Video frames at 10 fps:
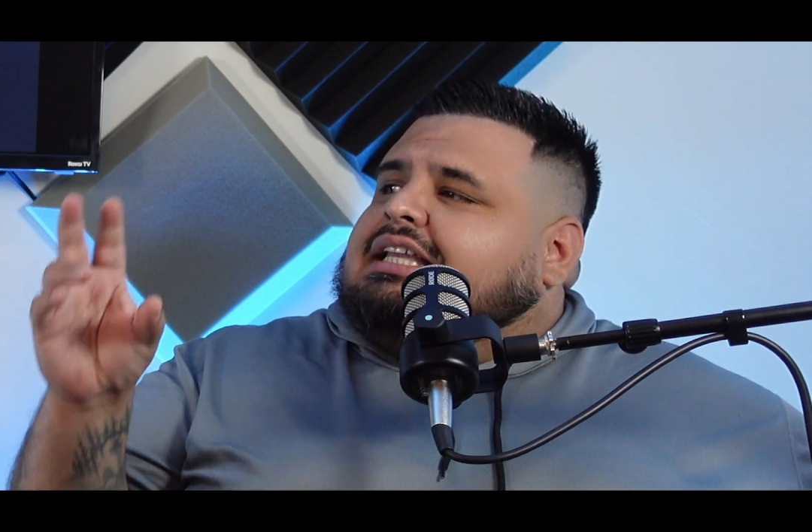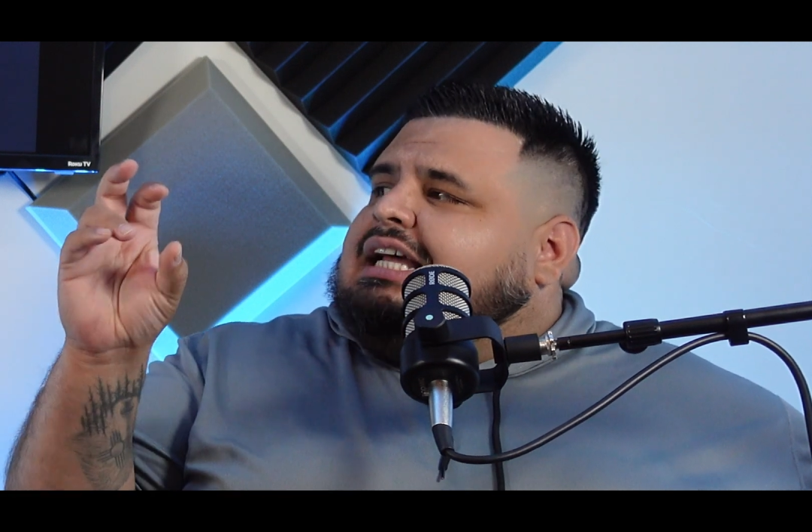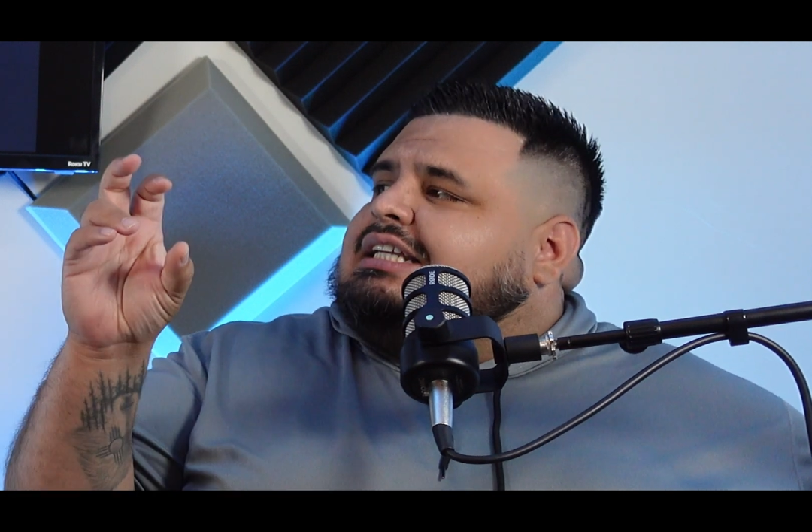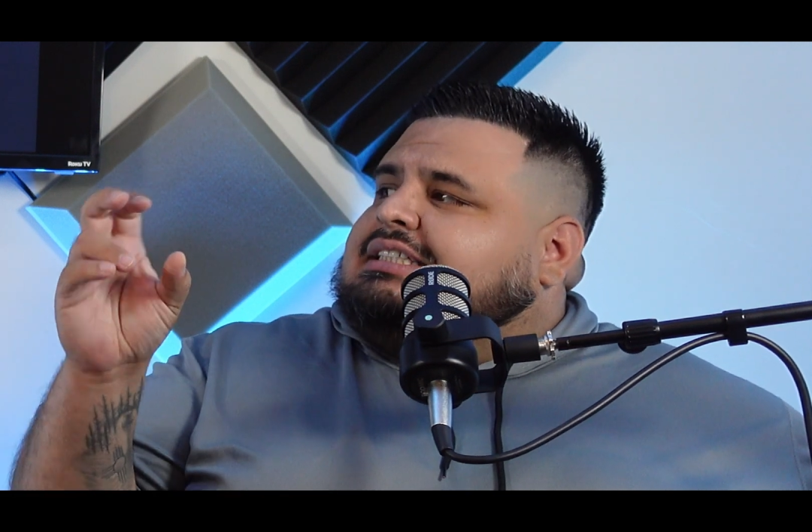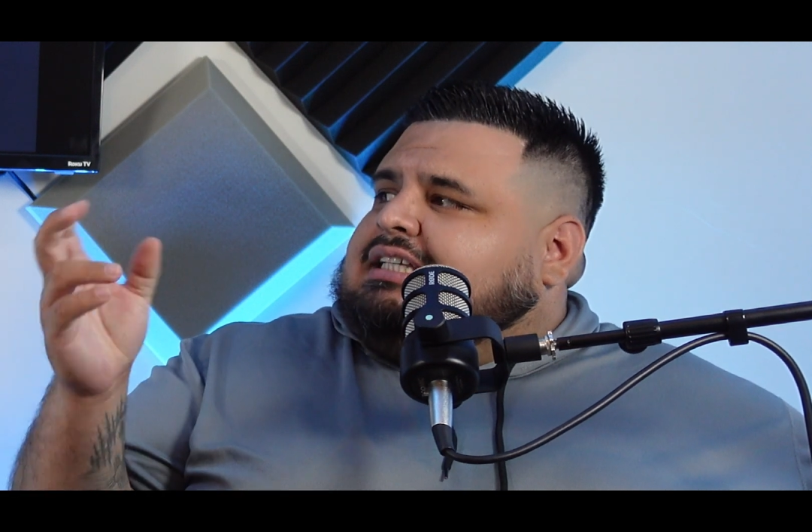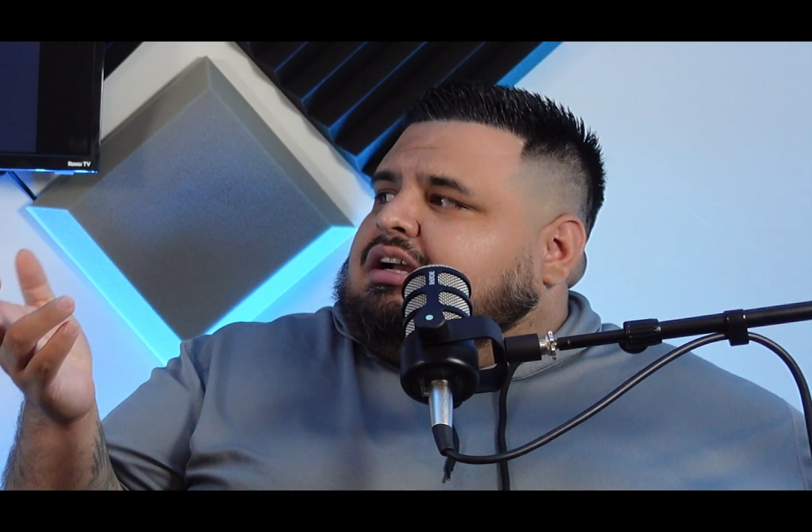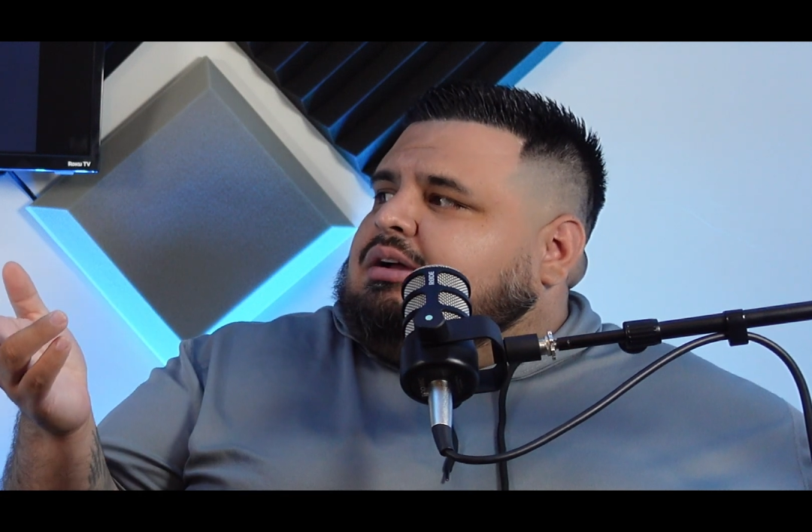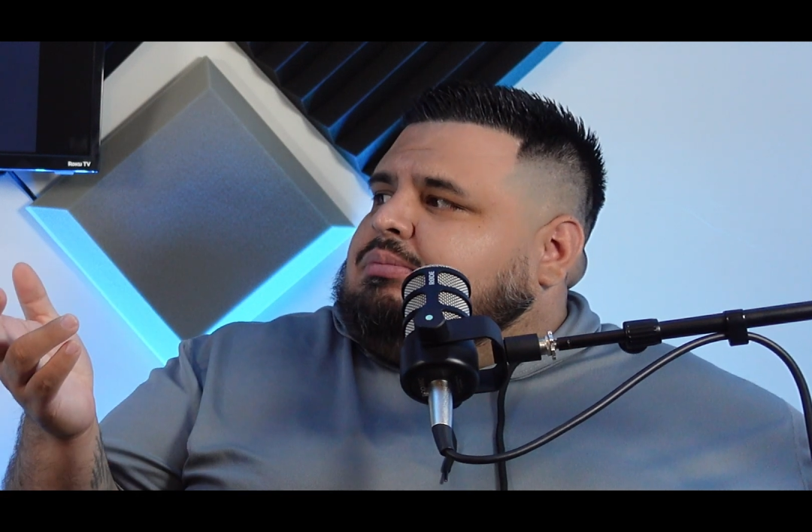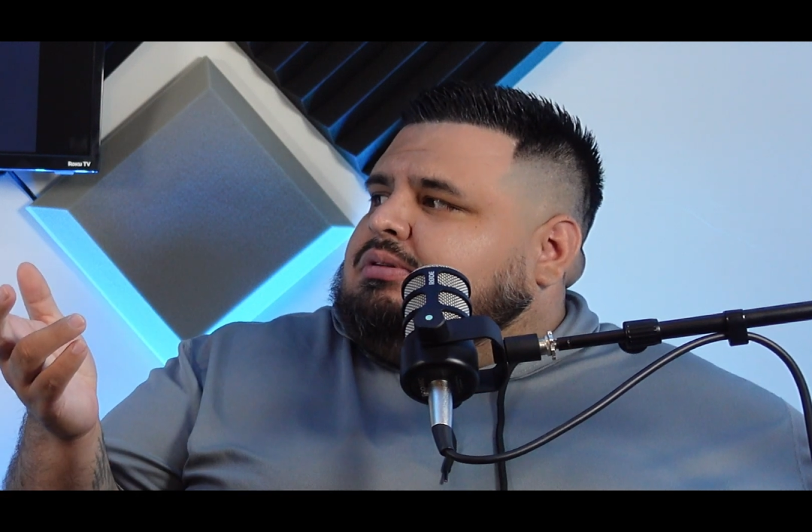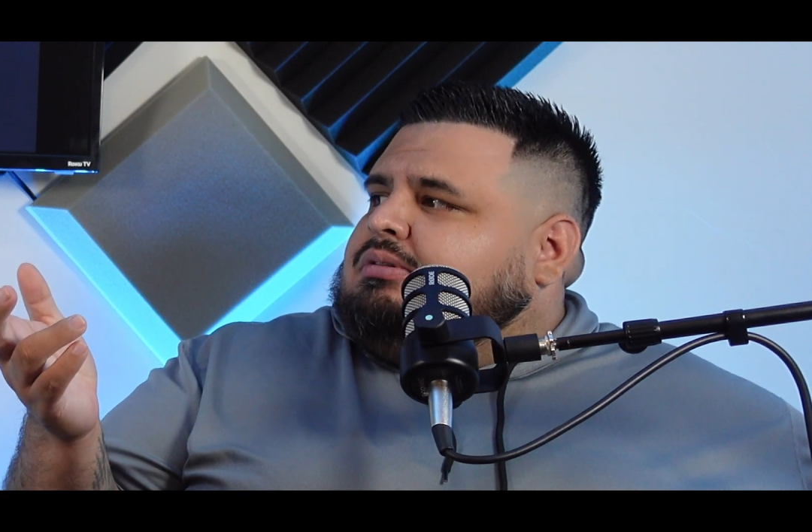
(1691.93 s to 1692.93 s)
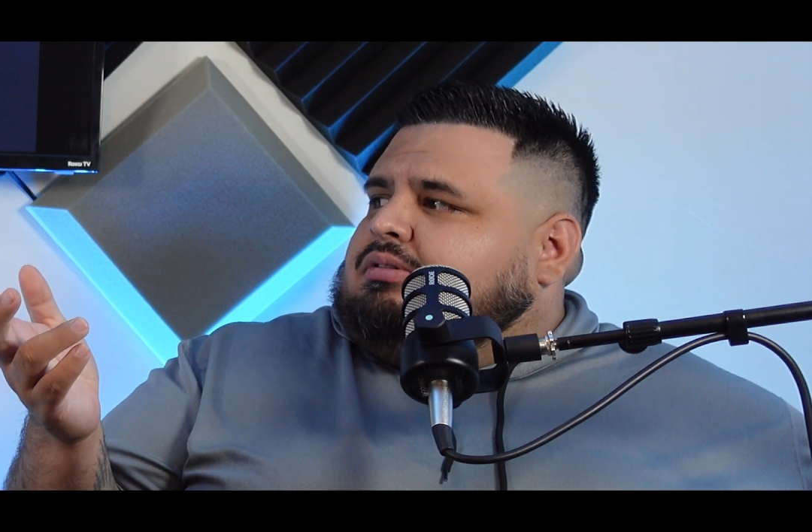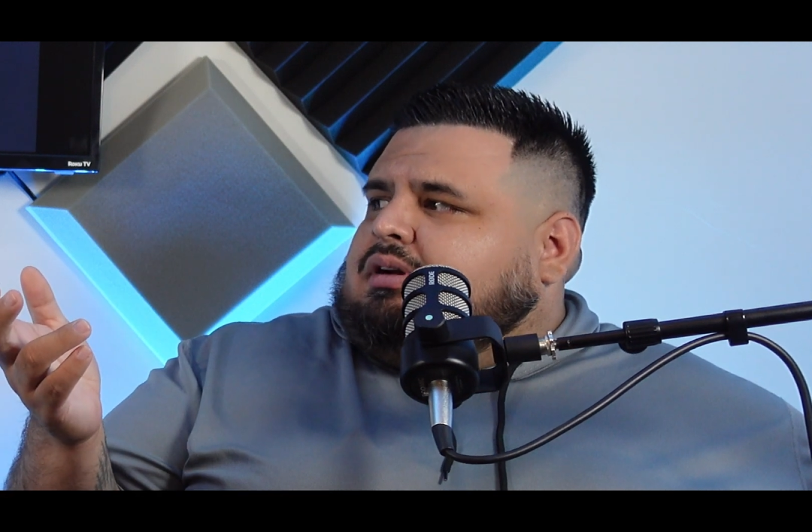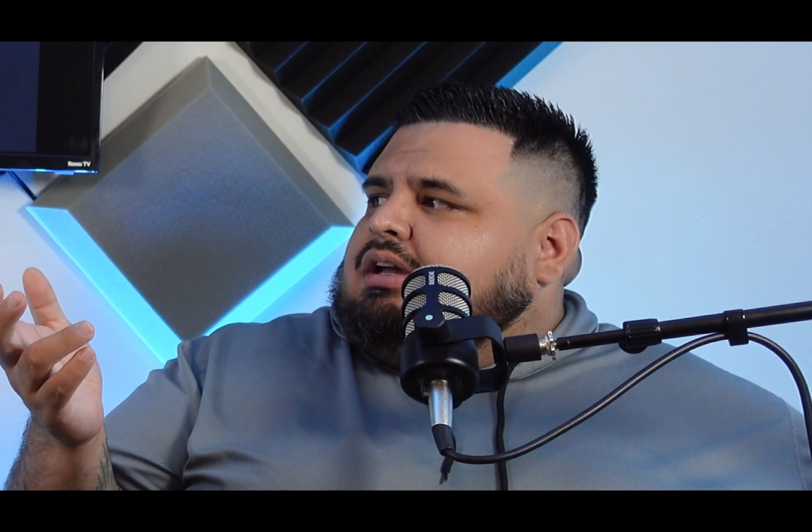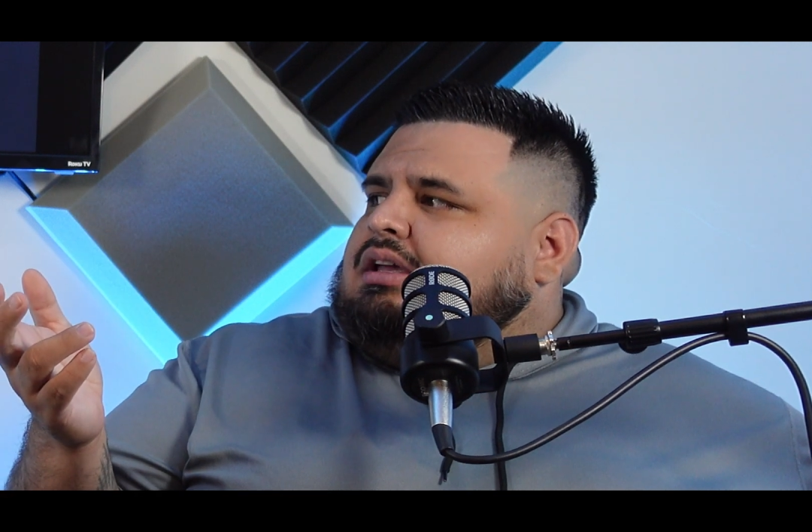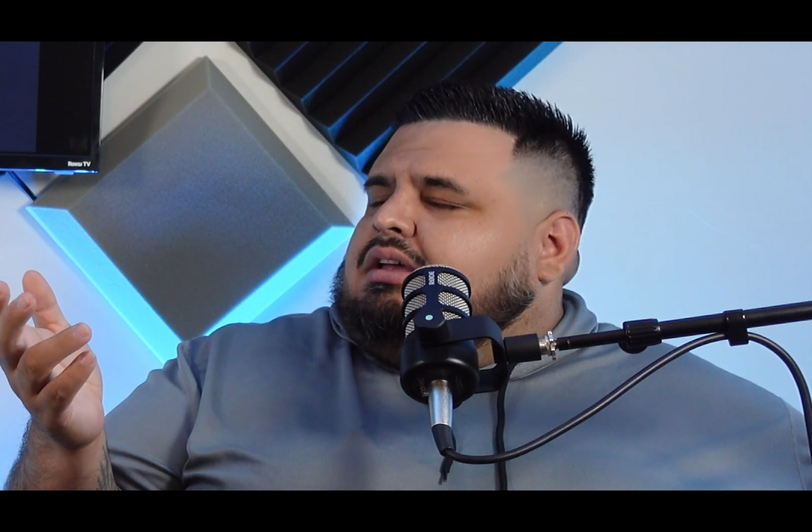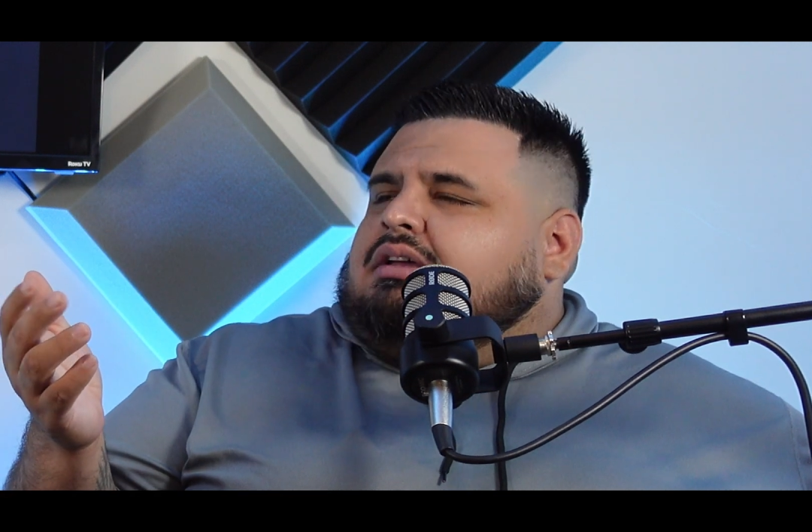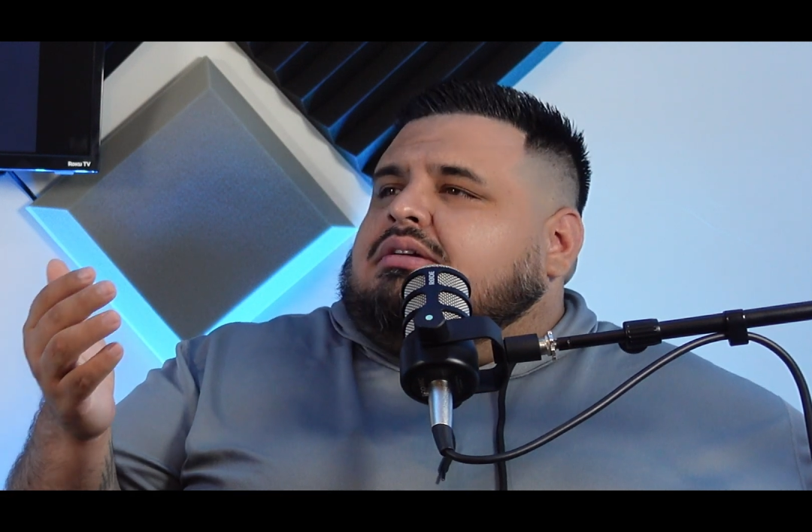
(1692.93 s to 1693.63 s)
in that setup, right?